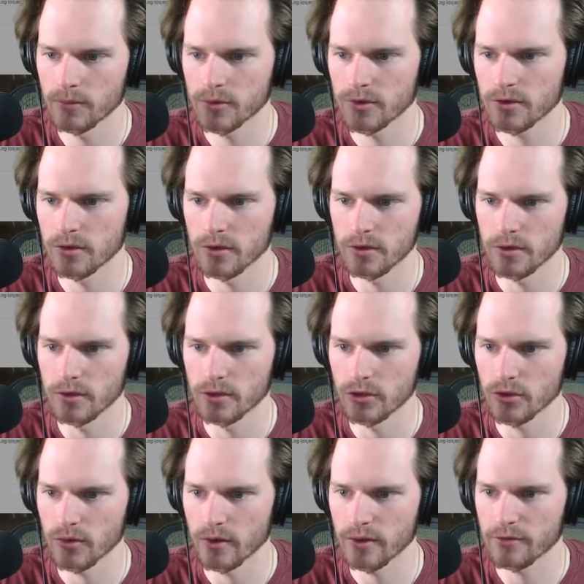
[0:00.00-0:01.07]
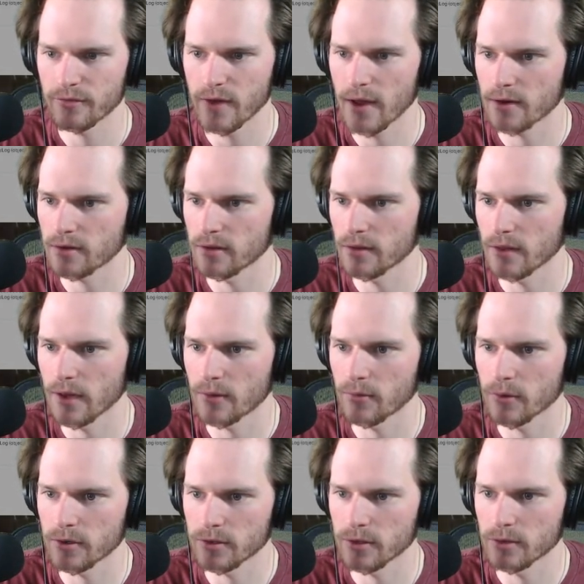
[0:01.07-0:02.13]
enjoy the fact that that
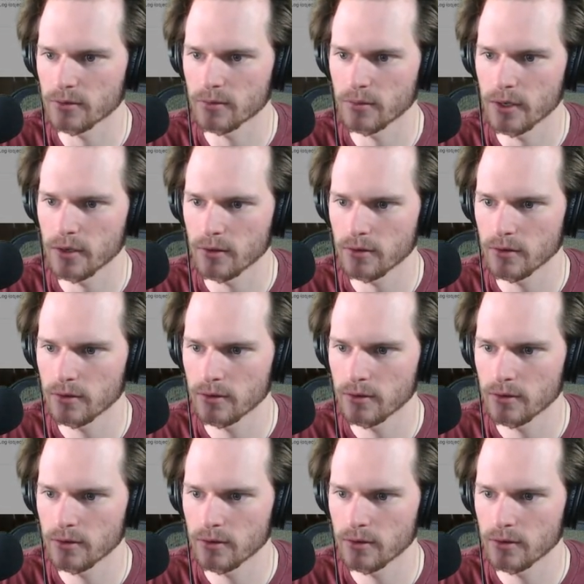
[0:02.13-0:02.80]
worked out well.